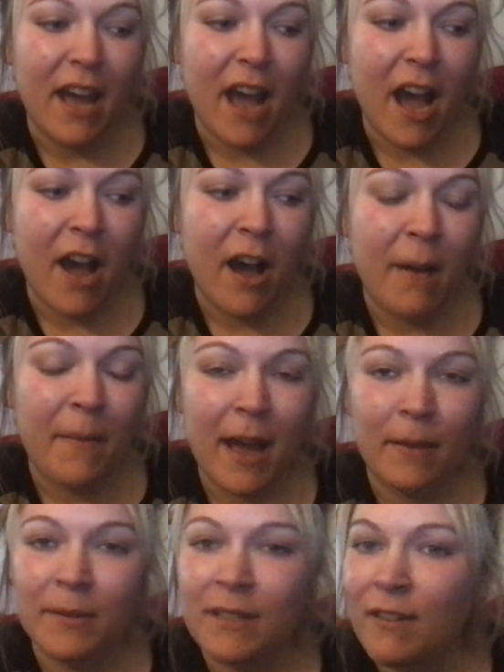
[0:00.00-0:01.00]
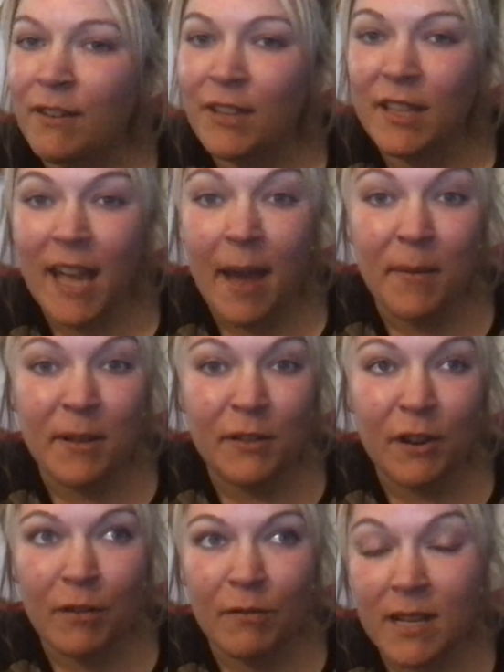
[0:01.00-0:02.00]
I believe everything happens for
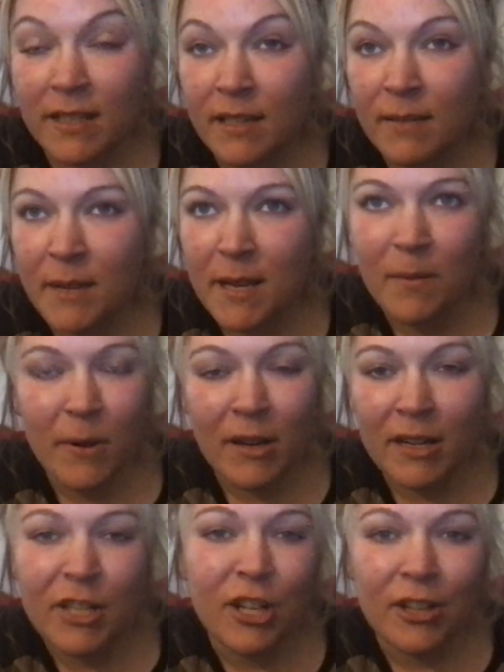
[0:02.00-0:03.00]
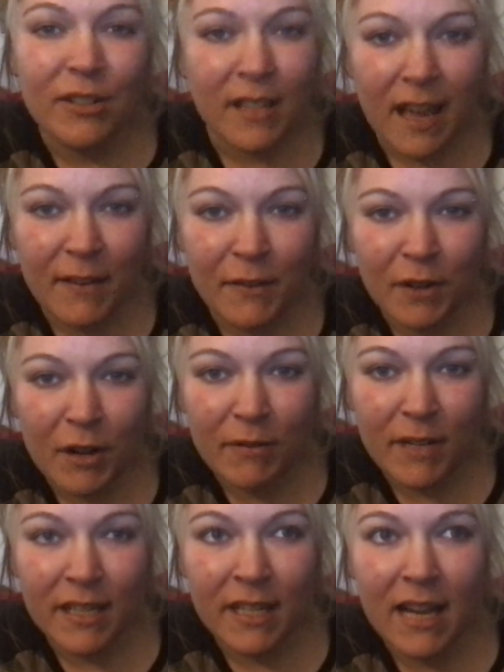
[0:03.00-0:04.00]
a reason. People are in each other's lives a
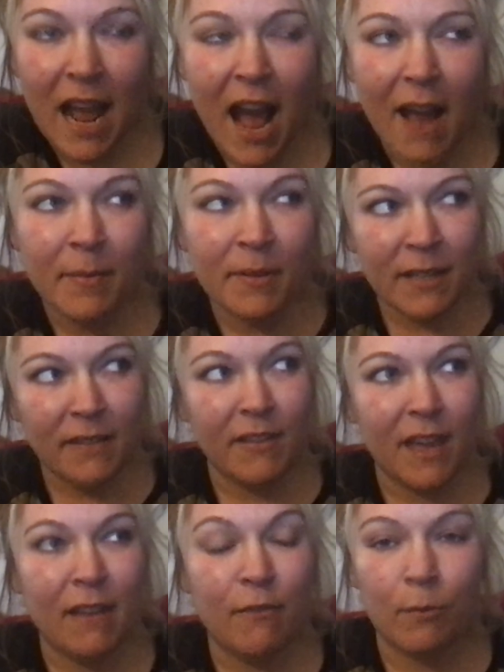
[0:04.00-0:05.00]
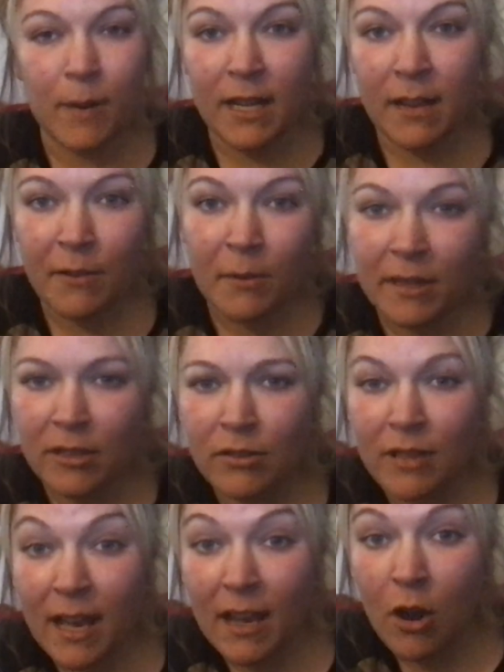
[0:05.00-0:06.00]
reason. I believe that if we never went through
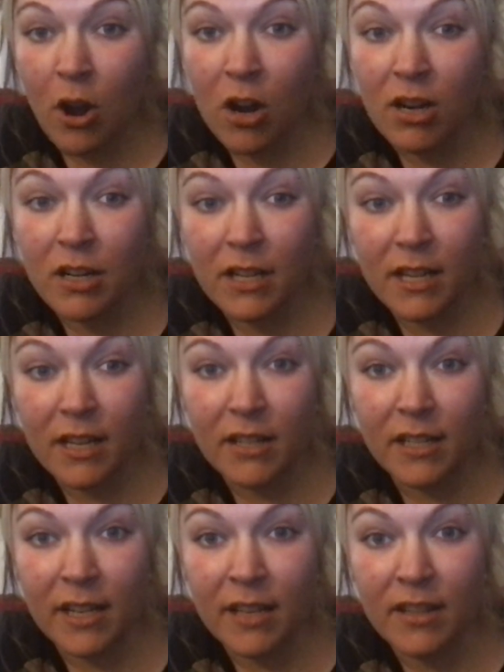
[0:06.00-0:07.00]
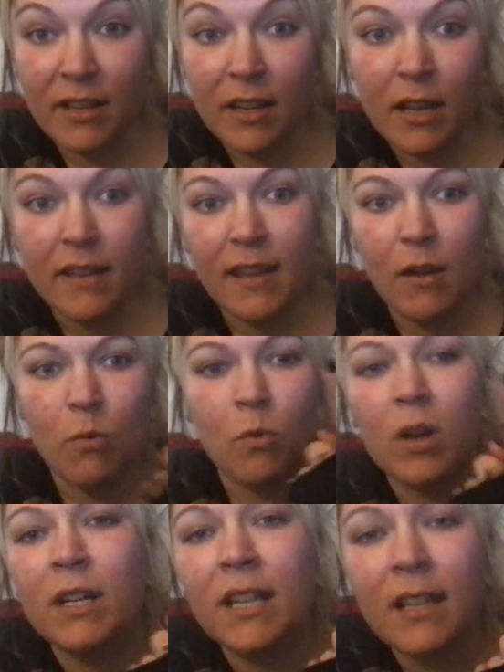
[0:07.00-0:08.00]
that hard year together, that
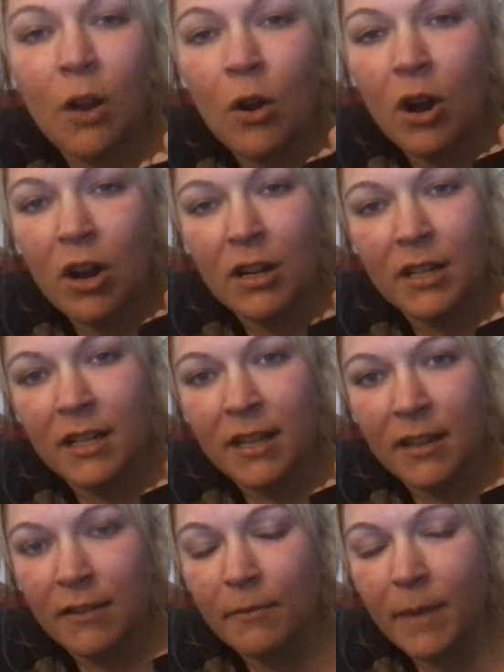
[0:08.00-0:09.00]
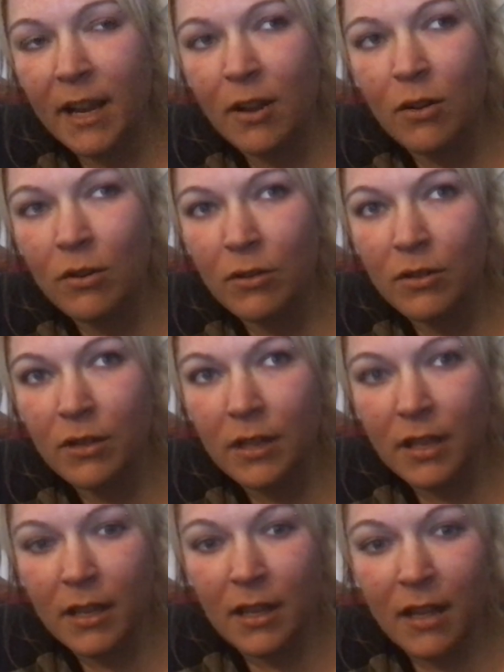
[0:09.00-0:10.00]
one hard year of my whole,
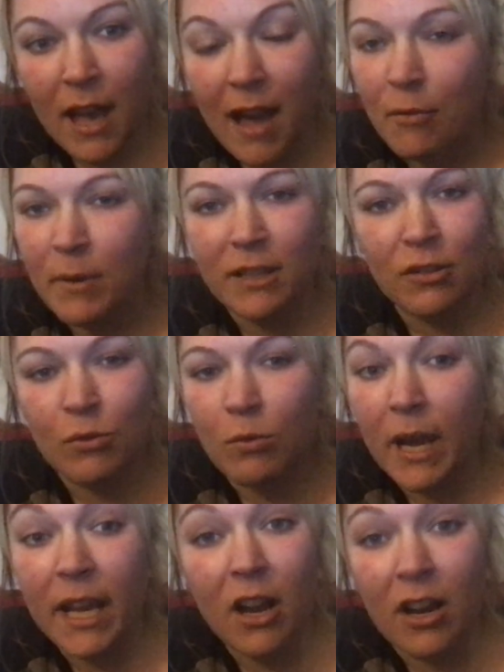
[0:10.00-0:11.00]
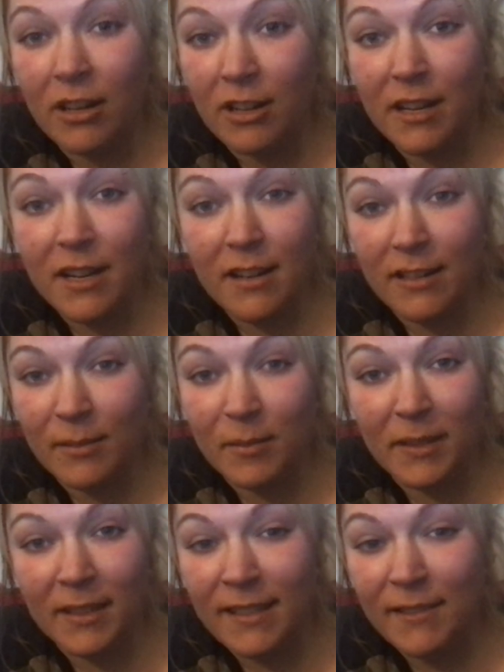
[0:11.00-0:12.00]
I went through way harder years,
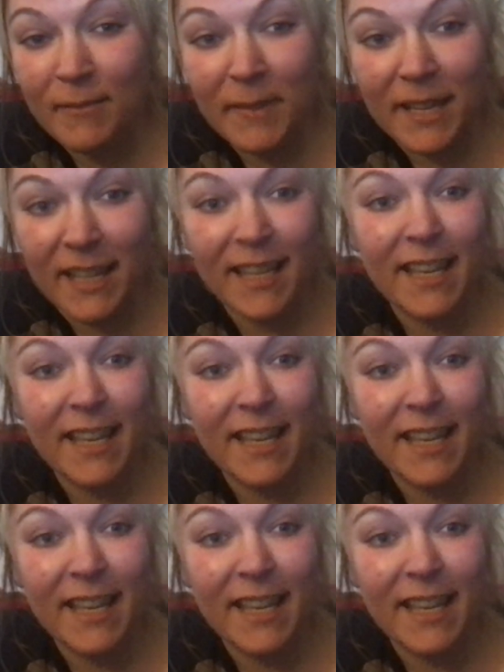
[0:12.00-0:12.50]
believe me.